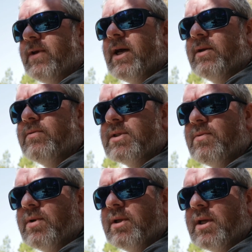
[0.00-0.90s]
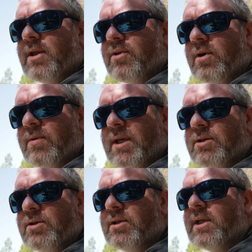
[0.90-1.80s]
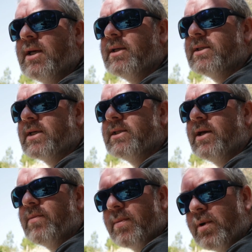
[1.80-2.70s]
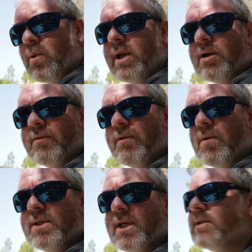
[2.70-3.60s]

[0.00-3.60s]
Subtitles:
Viana was the one that I thought I would get to today. It's actually, I've been quite looking forward to